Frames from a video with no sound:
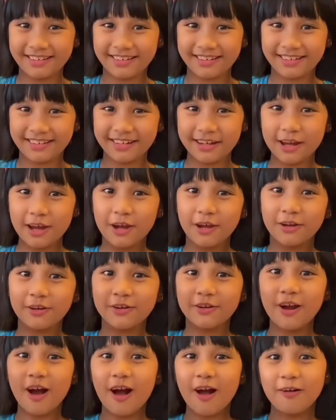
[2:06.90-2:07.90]

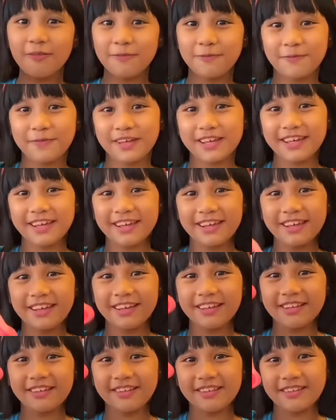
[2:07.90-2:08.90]
Dolphins
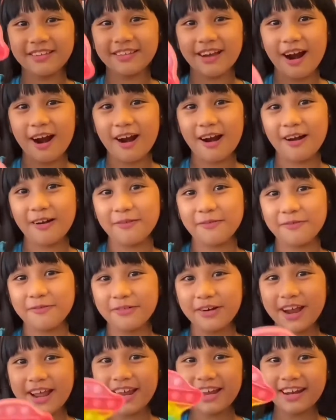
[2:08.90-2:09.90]
are
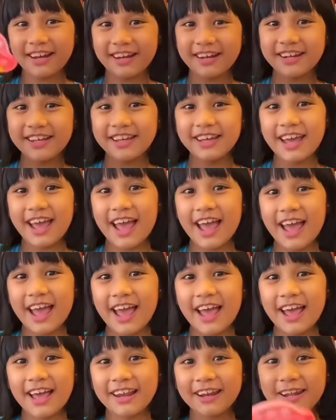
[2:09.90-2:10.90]
friendly
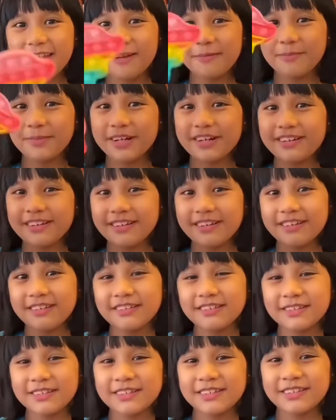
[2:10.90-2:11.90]
animals.
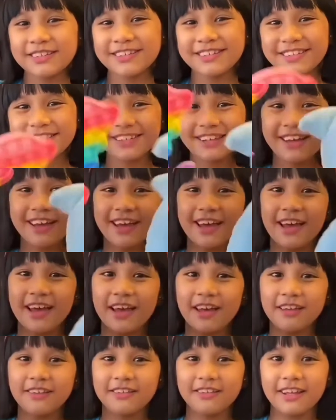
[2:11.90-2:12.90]
They
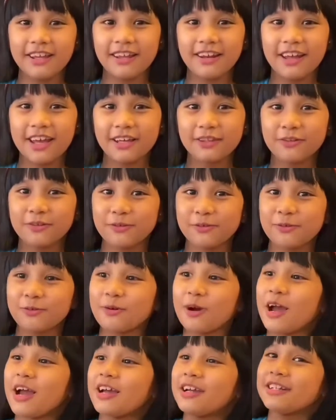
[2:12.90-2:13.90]
like to
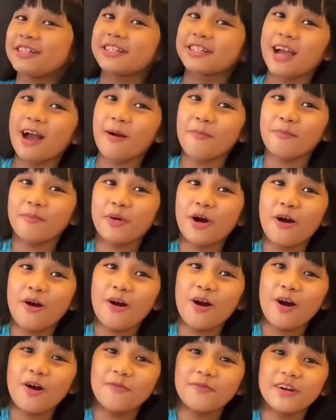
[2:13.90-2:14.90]
jump
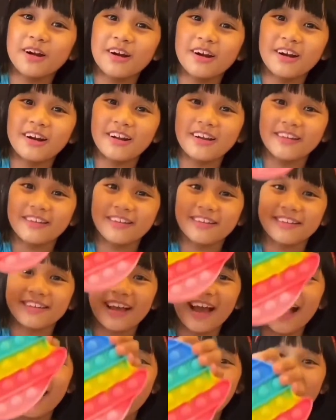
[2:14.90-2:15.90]
over the
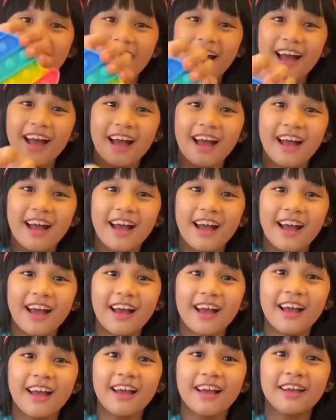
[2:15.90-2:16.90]
sky,
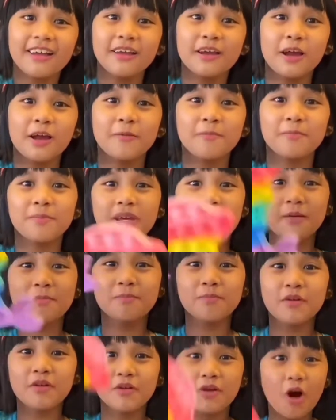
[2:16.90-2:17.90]
and people
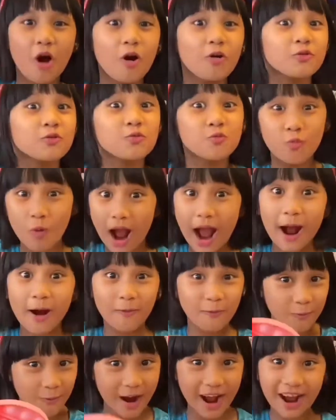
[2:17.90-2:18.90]
goes, wow,
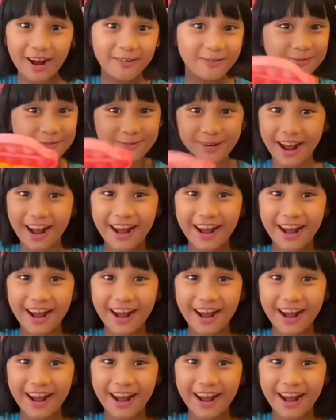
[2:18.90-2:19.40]
wow, wow.